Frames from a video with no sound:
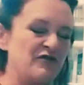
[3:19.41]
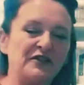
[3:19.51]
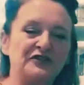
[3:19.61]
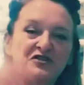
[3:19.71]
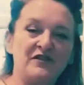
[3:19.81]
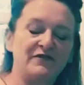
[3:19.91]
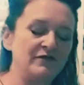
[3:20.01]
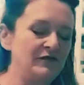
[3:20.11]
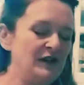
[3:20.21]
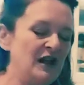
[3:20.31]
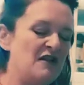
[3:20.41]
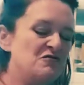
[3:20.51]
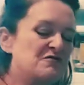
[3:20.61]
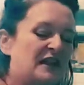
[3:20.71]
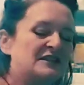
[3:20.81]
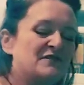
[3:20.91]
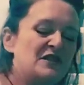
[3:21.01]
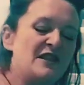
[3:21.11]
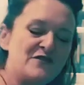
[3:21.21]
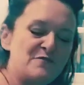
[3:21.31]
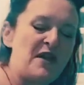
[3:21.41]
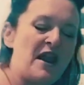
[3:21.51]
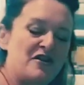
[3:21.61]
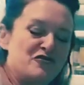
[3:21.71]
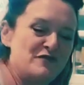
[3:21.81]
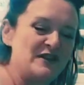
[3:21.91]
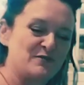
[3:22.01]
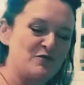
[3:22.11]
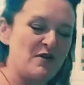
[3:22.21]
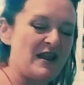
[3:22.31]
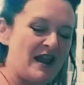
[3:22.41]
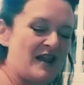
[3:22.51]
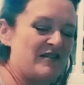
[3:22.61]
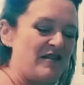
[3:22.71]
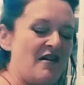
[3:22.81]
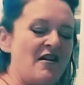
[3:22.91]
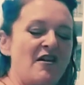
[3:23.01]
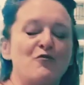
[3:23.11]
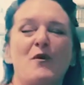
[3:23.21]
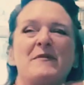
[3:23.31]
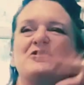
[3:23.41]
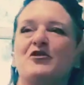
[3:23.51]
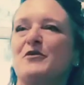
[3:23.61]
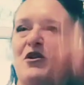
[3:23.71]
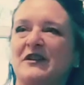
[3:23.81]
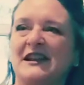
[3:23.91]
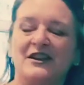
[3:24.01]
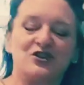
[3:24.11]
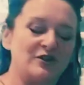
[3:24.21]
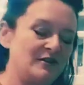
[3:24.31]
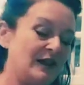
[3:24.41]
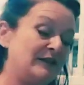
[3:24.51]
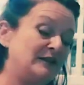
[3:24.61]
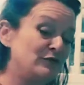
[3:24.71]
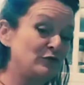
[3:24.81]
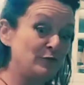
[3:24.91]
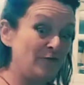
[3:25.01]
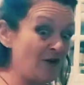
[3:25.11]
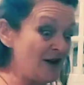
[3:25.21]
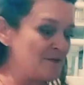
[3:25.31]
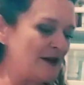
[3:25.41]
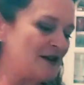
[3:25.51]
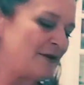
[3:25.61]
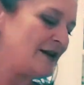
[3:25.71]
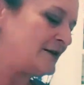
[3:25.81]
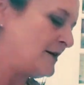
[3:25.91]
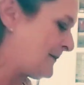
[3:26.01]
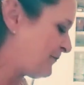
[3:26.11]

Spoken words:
you know the chef? You can't even lift a pan and do this with one hand. Women don't belong in the kitchen. And then he threw a frying pan at my head.